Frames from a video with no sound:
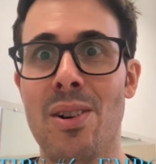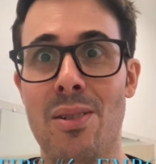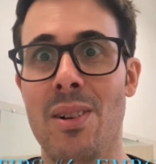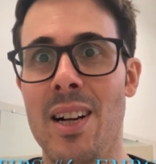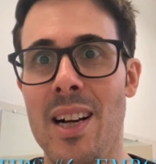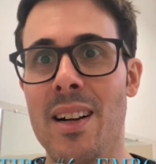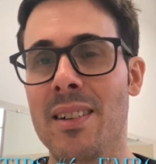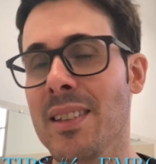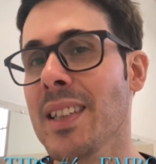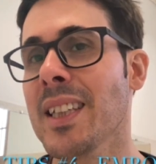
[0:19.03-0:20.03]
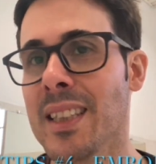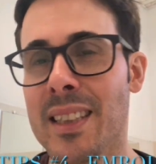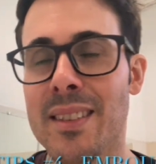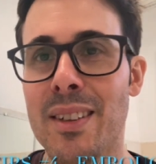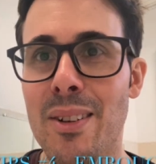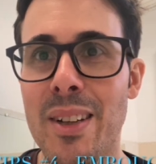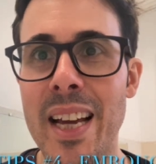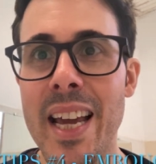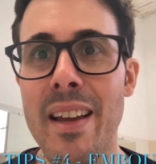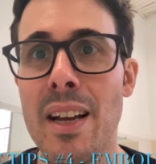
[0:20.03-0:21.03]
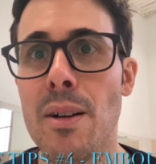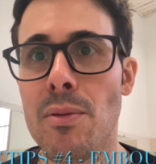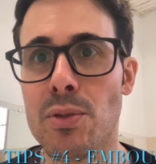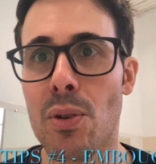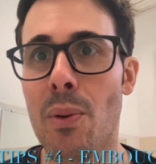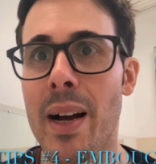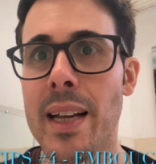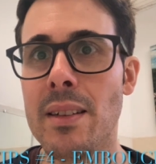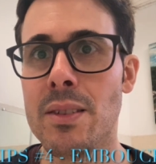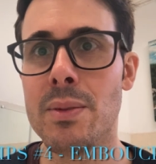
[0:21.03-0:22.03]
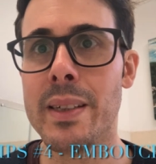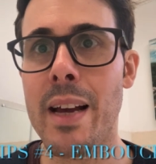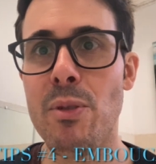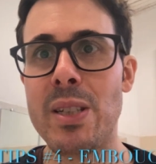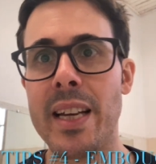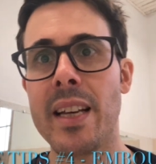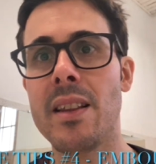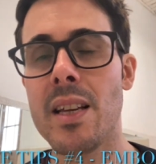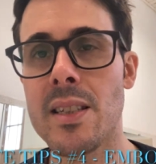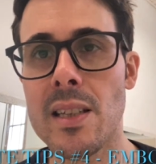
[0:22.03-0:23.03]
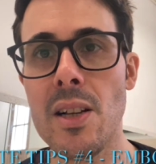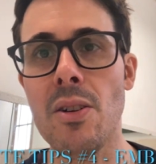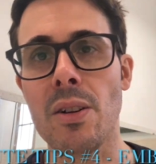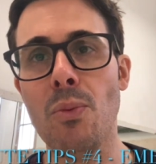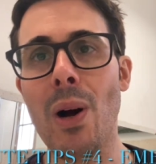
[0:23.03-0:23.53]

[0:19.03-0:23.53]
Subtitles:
Wow. Okay, so why have we taken this long?